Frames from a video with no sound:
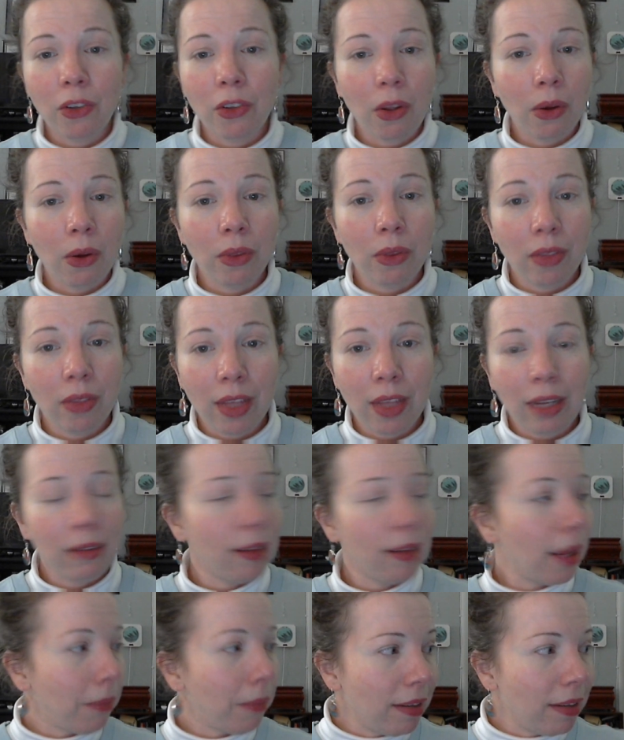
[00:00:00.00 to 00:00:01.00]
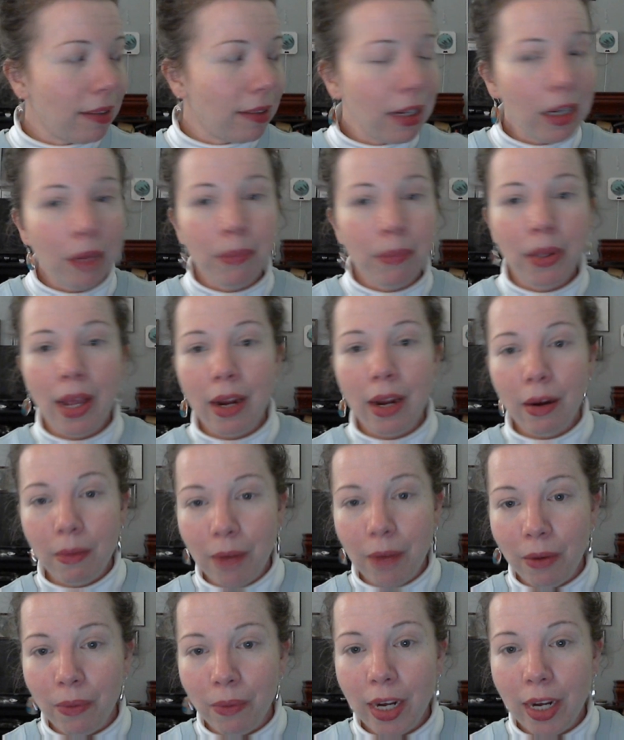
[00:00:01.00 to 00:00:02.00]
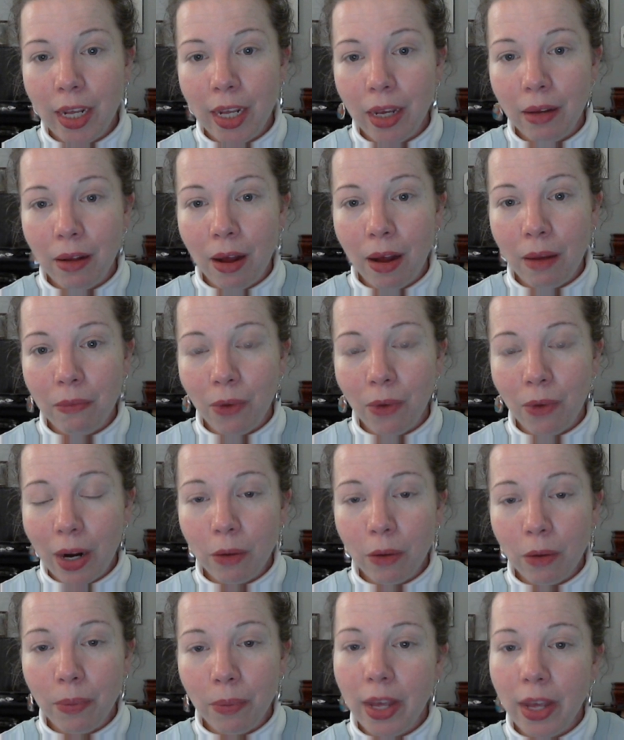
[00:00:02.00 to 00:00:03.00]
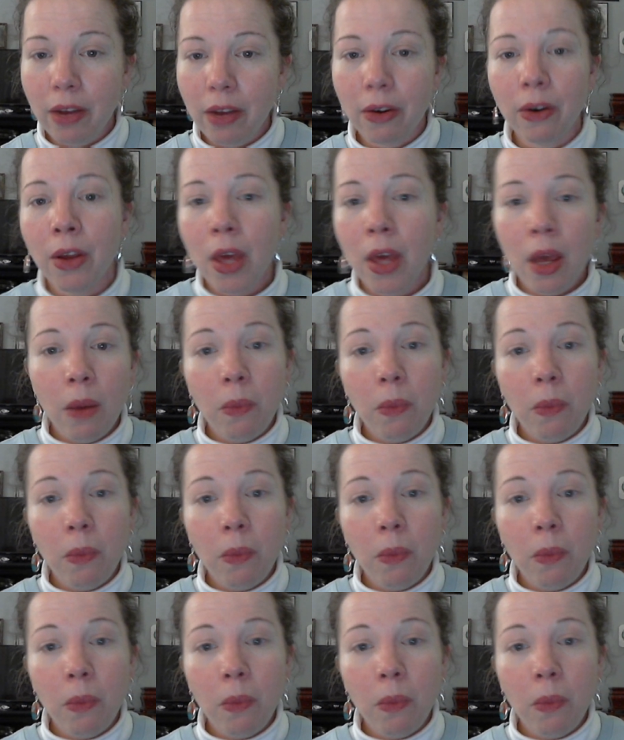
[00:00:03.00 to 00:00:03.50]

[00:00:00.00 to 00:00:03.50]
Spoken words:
so things like my CD player, my record player,